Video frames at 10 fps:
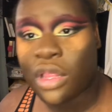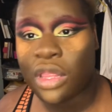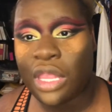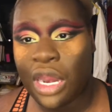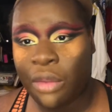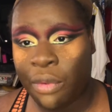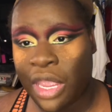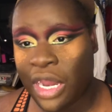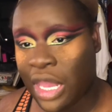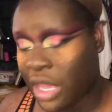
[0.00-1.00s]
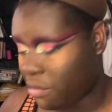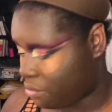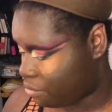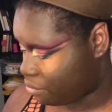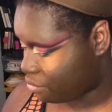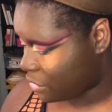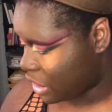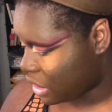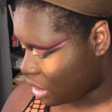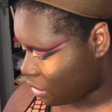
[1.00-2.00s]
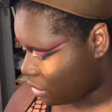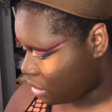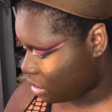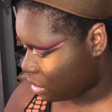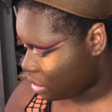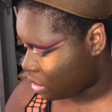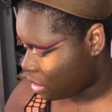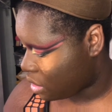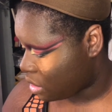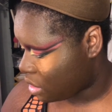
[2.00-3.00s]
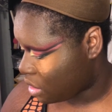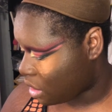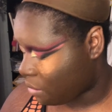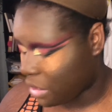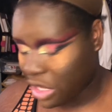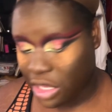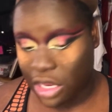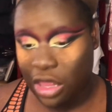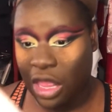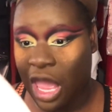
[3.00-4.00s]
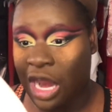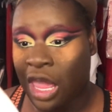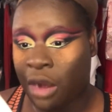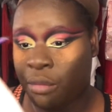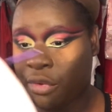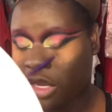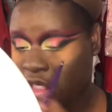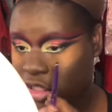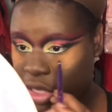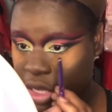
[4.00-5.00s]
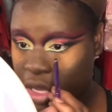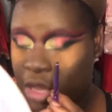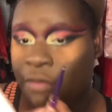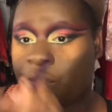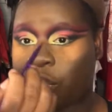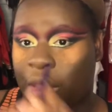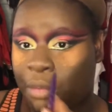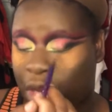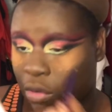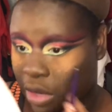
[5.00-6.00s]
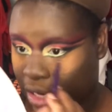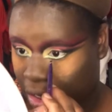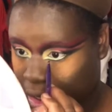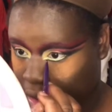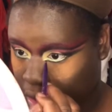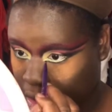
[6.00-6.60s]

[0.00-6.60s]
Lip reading: Not to read that, you know. I'm gonna get some of this eyeliner brush. And I'm gonna go in there.